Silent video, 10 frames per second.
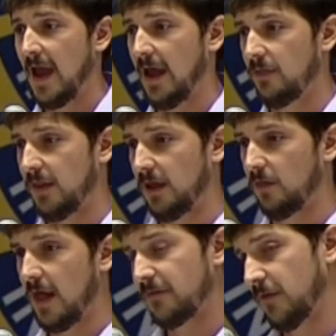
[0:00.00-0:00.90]
and they
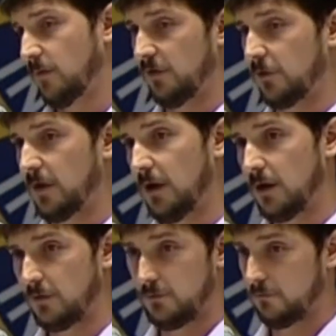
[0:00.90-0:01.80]
left them in certain
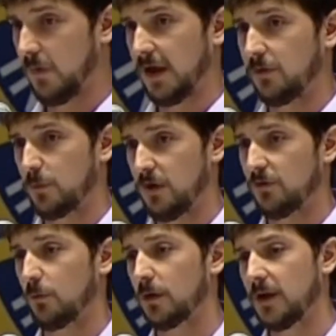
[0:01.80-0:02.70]
areas, like the
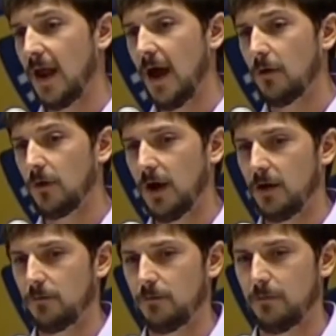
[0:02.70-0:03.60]
region we're in now.
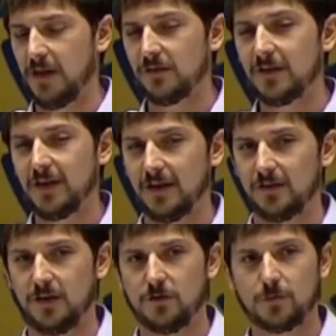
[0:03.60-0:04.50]
Basically,
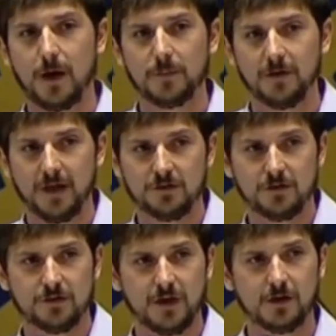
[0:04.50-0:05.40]
it's a huge
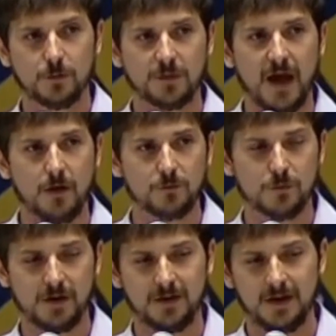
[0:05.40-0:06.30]
population center without
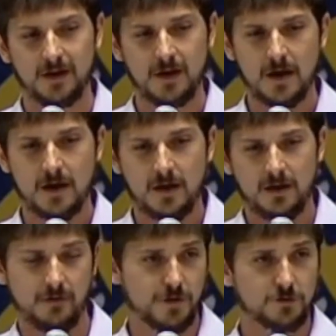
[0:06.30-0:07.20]
really
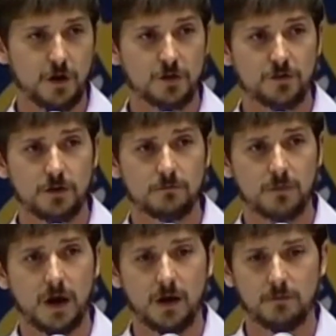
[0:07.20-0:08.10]
infrastructure.
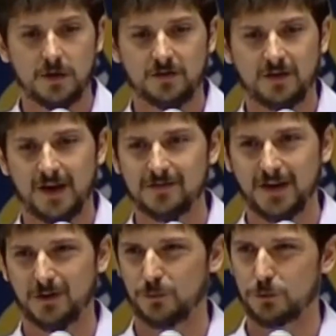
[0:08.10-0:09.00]
It's kind of
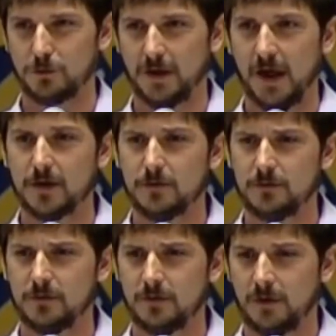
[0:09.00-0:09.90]
like a rural
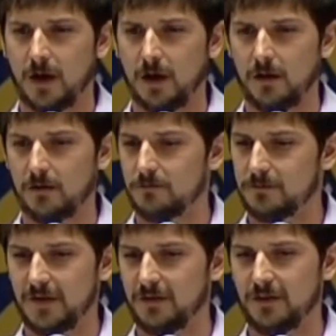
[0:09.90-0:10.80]
ghetto.
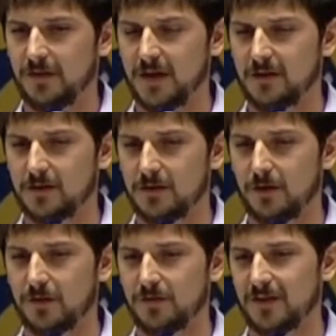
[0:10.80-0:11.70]
The thing that,
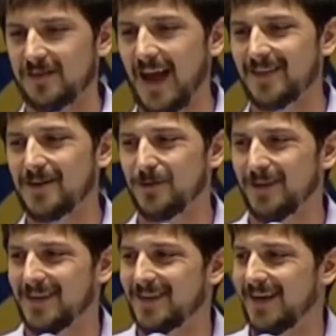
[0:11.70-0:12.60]
the stats that
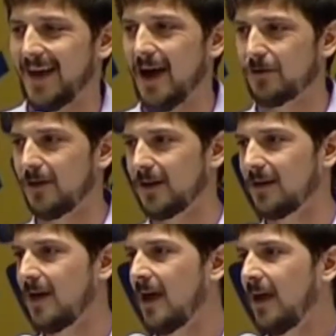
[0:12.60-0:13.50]
really stick out on
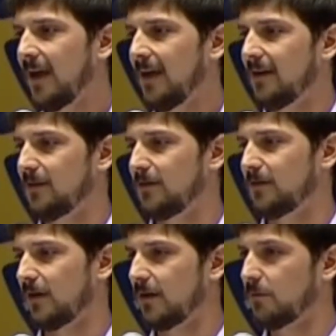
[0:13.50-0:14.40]
it
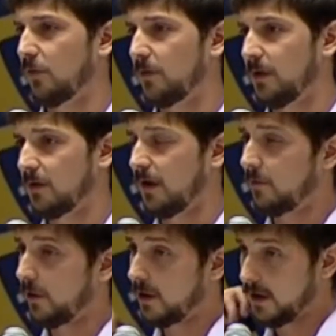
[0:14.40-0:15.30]
is unemployment.
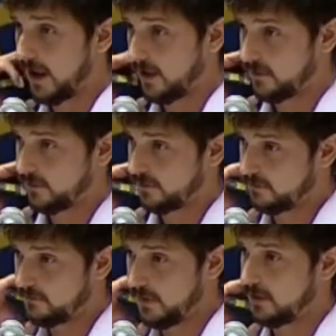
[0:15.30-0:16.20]
Our area
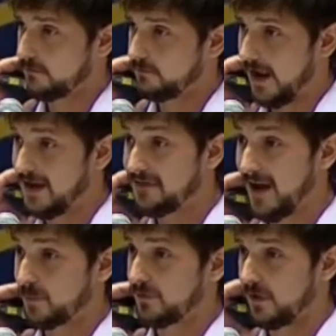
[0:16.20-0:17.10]
has,
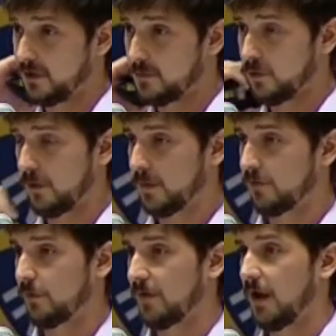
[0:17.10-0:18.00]
85% unemployment
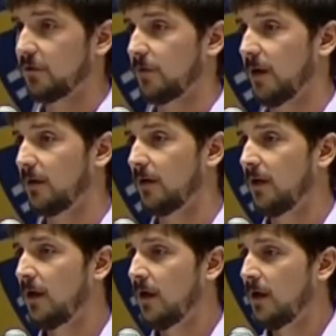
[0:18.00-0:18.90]
is what they estimate.
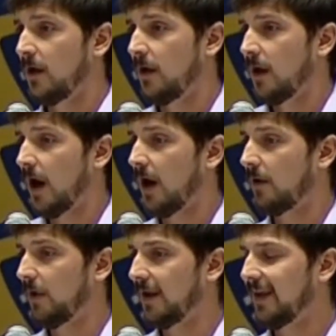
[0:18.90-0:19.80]

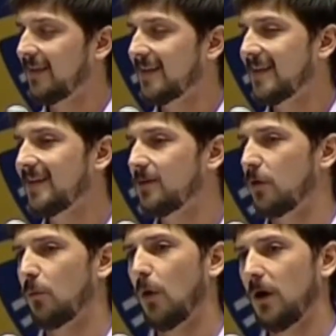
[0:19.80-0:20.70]
And again, this isn't
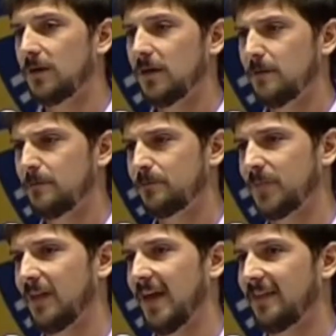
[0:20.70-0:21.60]
Rwanda.
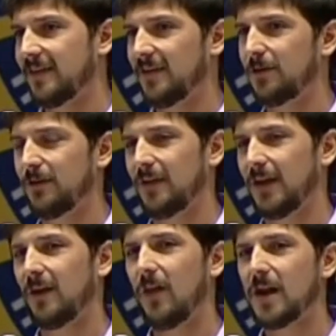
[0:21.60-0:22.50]
Like this,
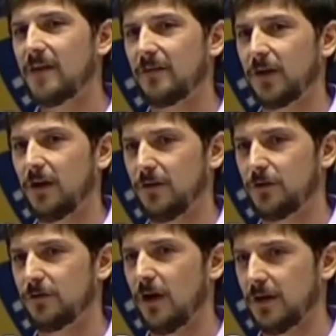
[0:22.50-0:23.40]
like a lot of Africa,
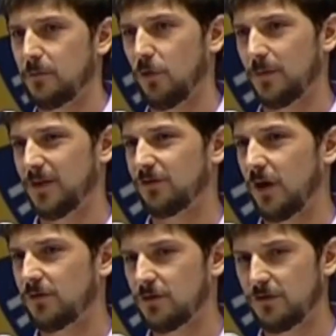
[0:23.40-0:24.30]
there's not employment
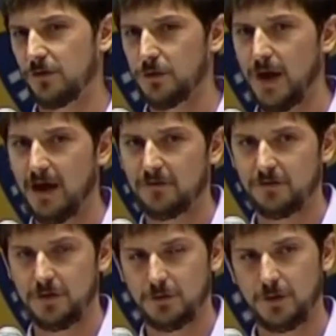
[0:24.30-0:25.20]
structures. So you have
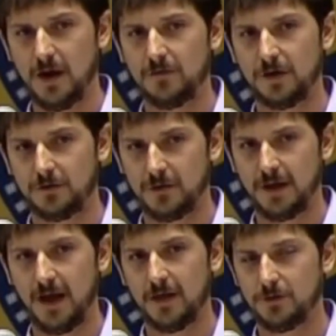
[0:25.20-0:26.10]
hunter
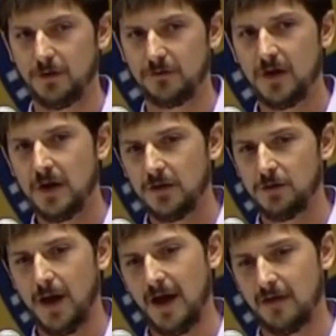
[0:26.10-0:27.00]
and gather.
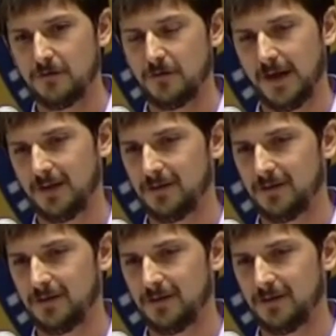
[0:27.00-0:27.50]
You have